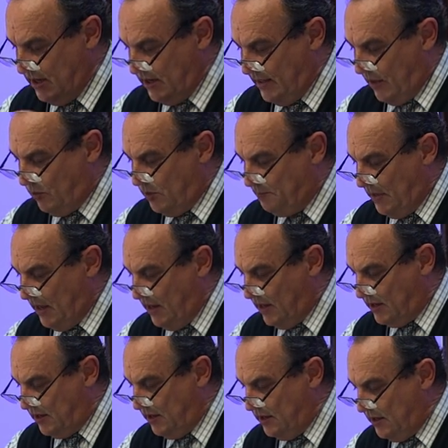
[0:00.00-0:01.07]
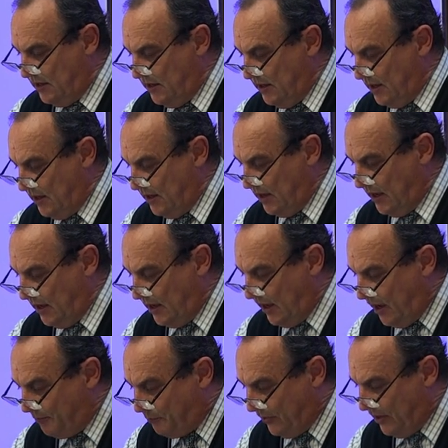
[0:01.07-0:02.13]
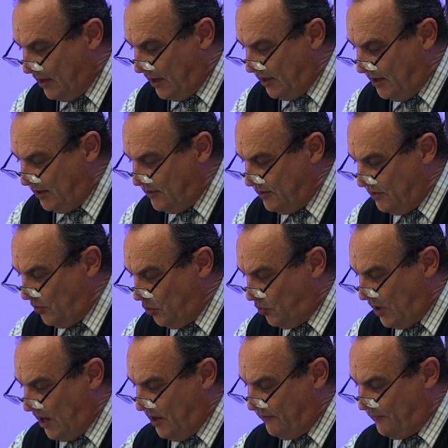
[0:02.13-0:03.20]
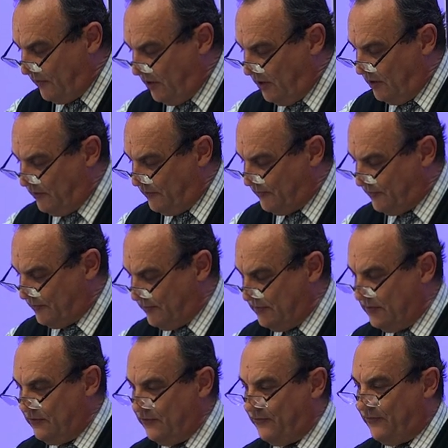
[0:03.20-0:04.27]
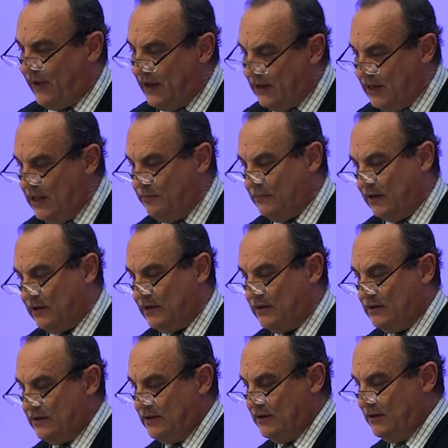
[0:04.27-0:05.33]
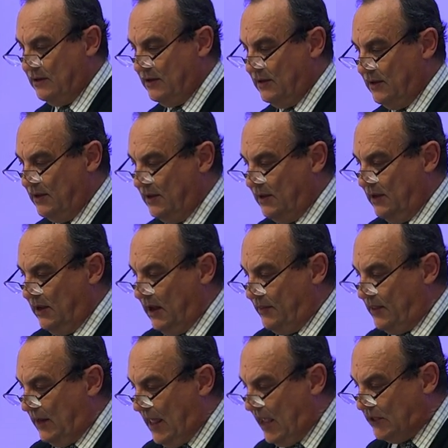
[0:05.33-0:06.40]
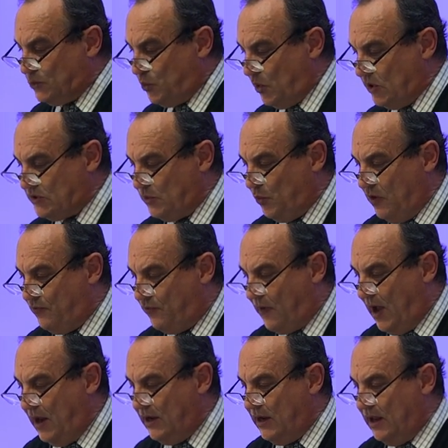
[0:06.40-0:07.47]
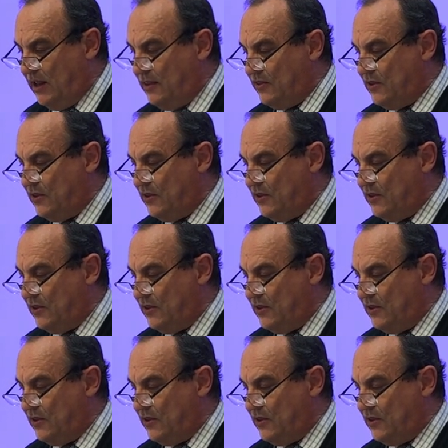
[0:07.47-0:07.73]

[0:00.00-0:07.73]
That would make Appia the wife of Philemon. And the last words that we find in